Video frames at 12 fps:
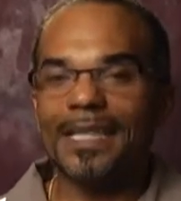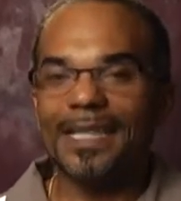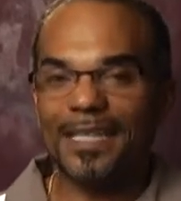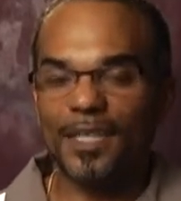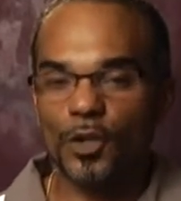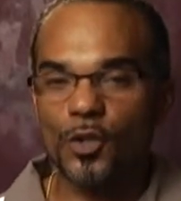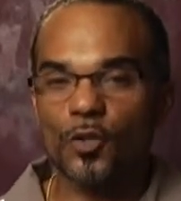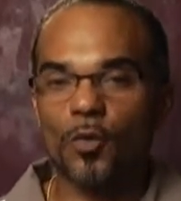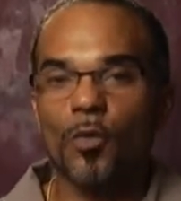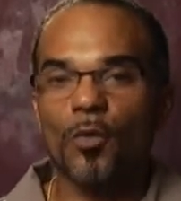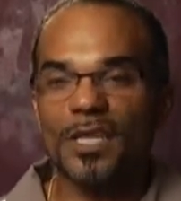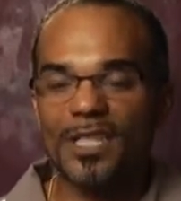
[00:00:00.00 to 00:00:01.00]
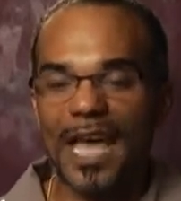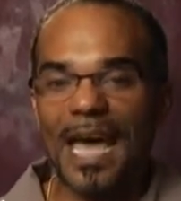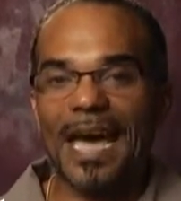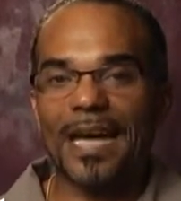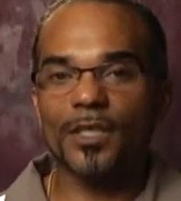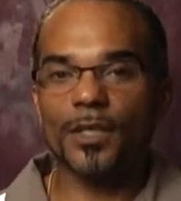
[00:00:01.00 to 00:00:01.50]
that the stories
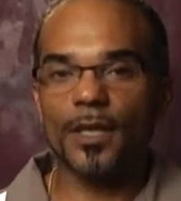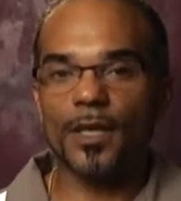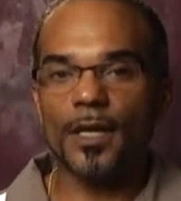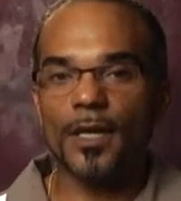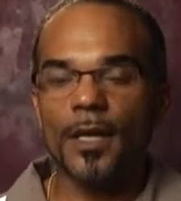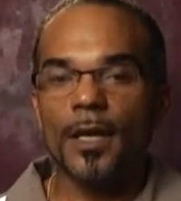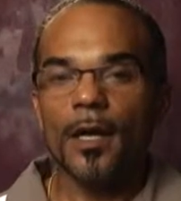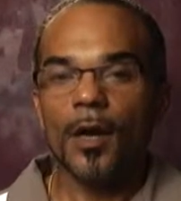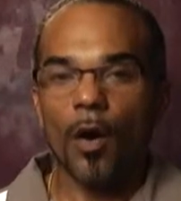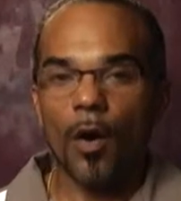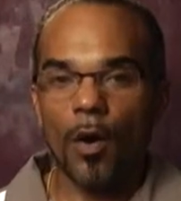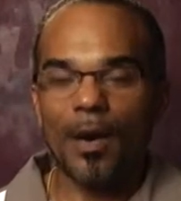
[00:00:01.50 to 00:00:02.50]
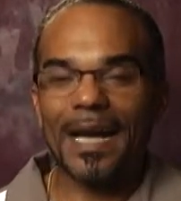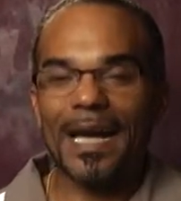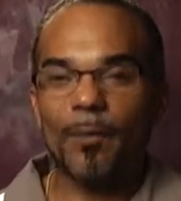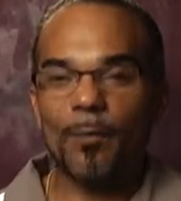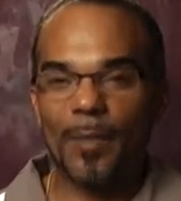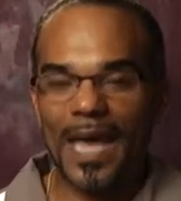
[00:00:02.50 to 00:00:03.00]
actually are
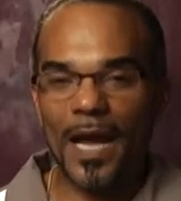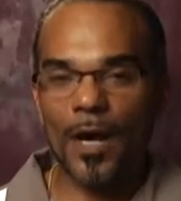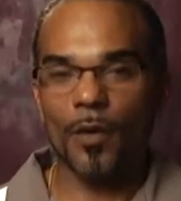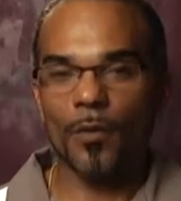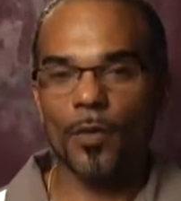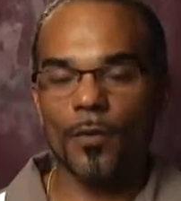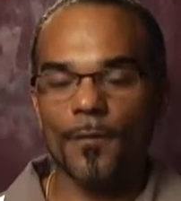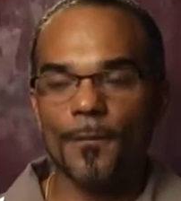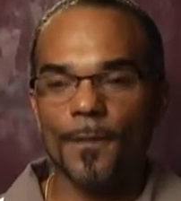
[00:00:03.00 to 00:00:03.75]
comparable,